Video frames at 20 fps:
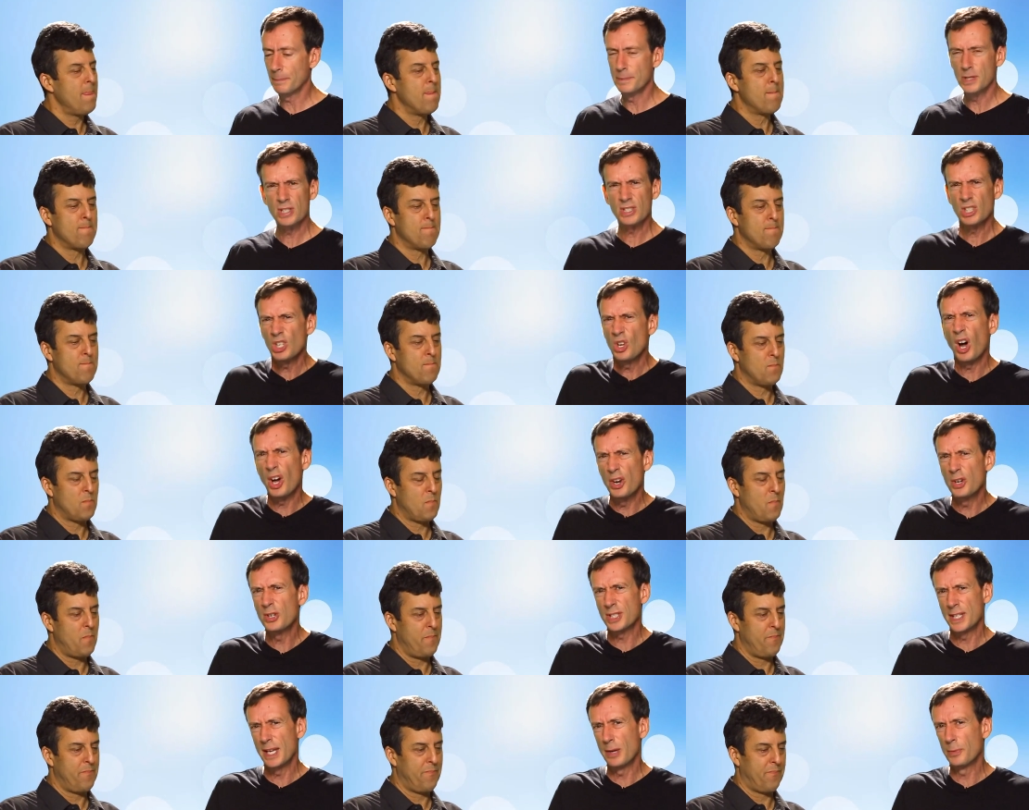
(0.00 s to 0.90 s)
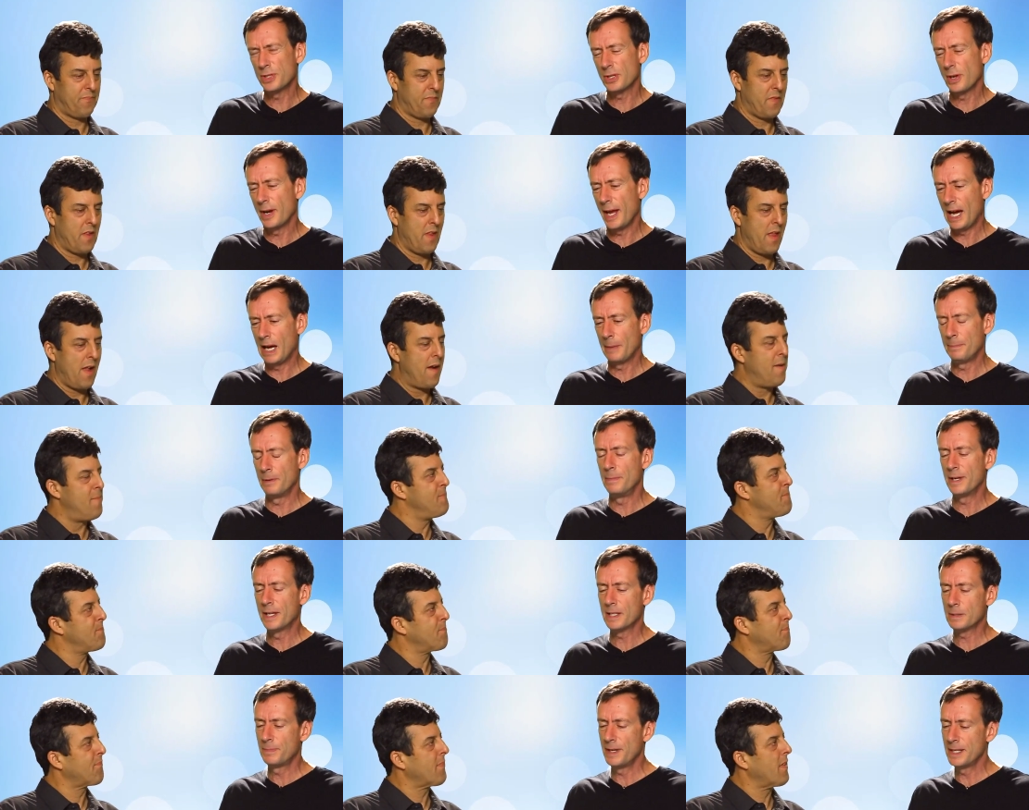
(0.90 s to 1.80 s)
Speaker 1: up, and just so you understand what's going to happen,
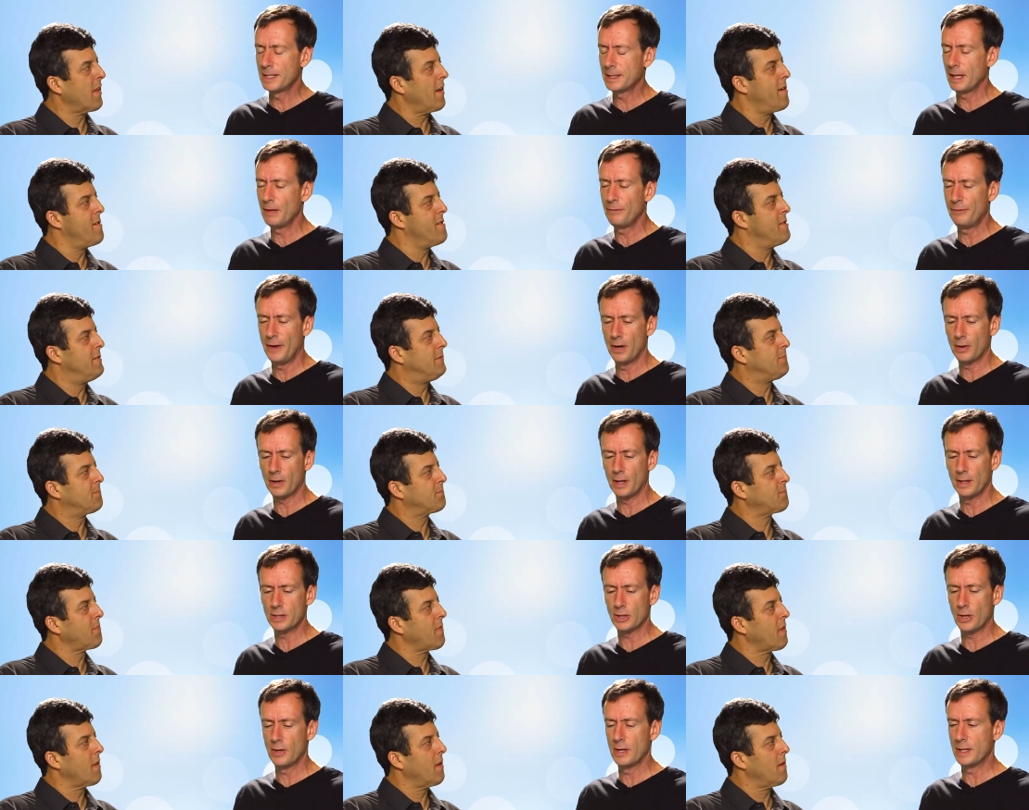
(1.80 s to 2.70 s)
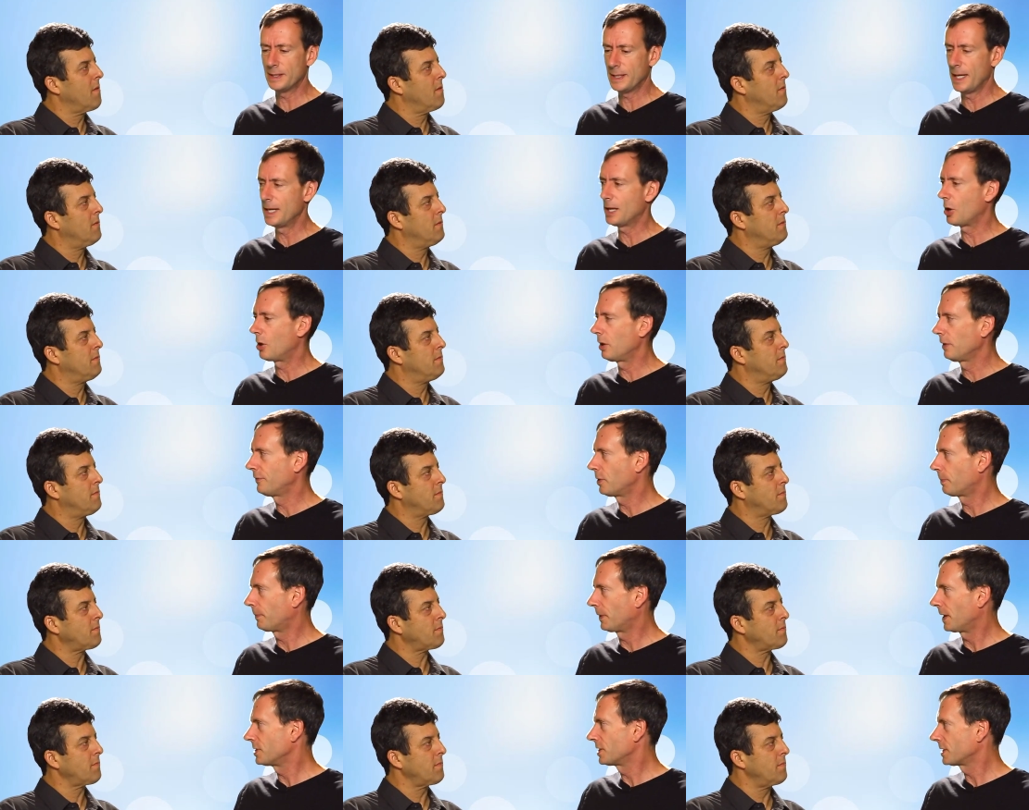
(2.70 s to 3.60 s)
because basically Final Cut's going to take all of your
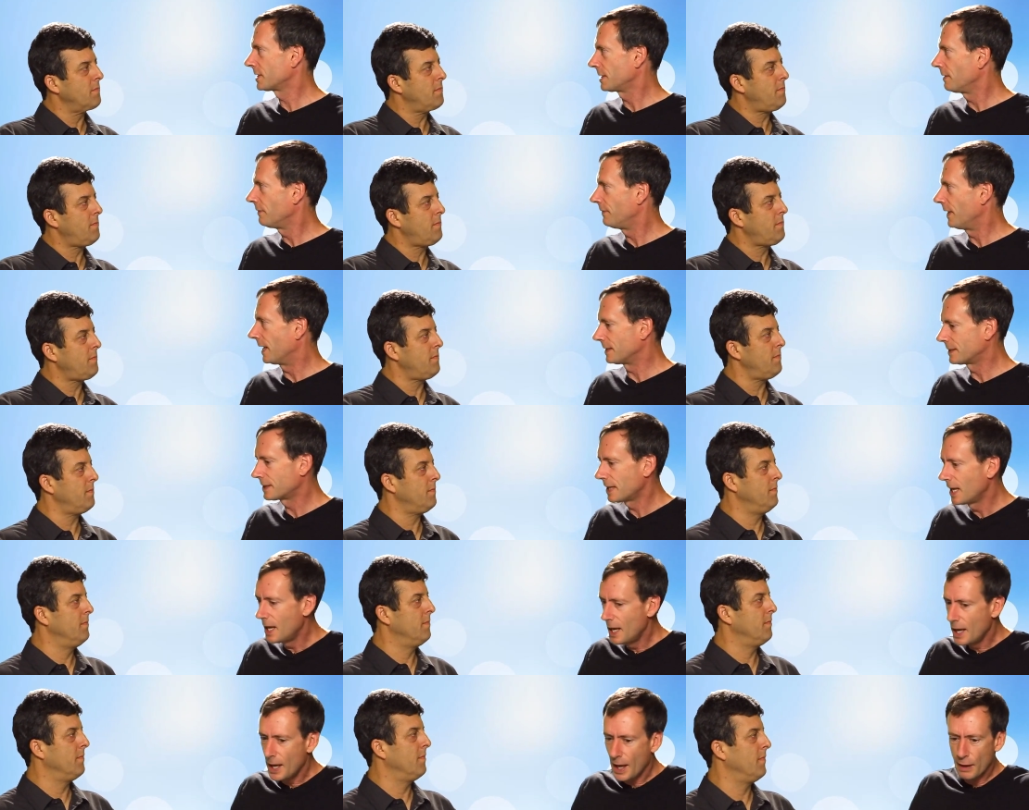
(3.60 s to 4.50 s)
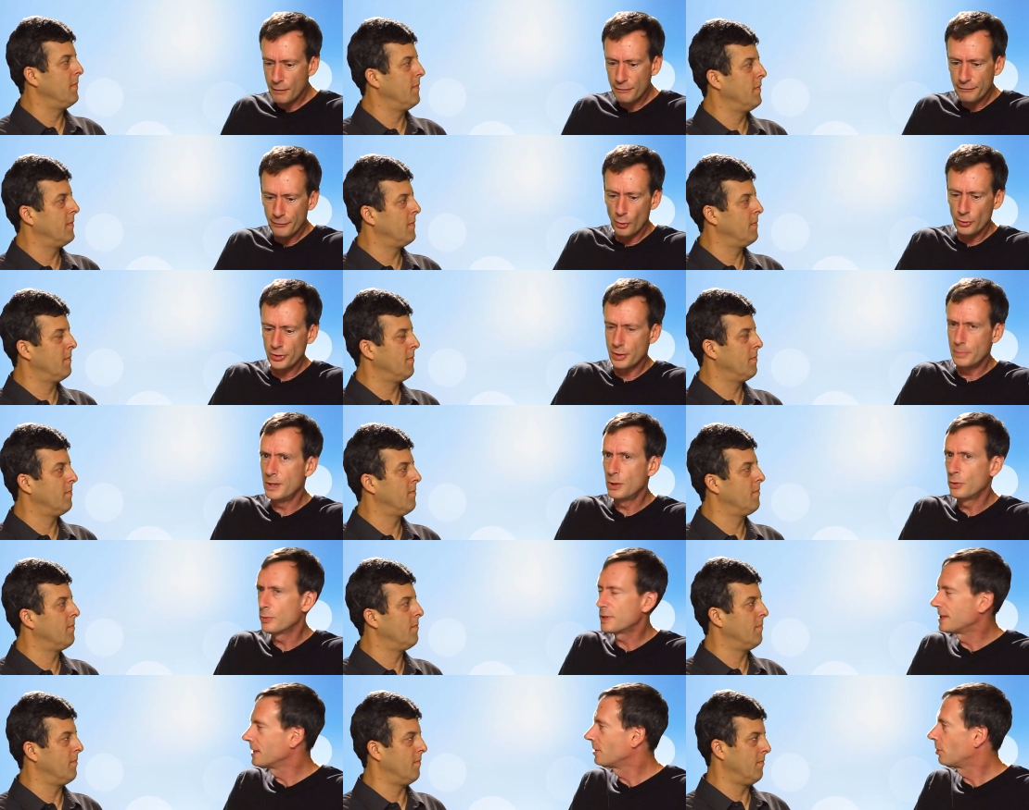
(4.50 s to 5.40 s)
projects and events and fold them
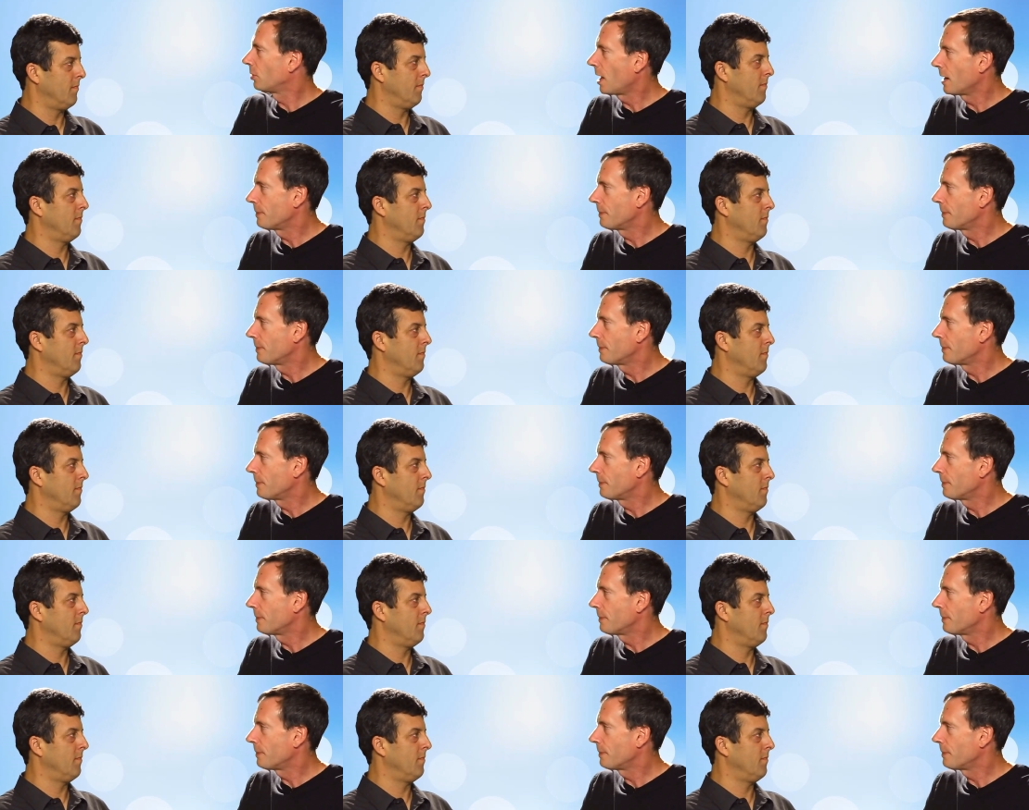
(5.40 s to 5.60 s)
into a single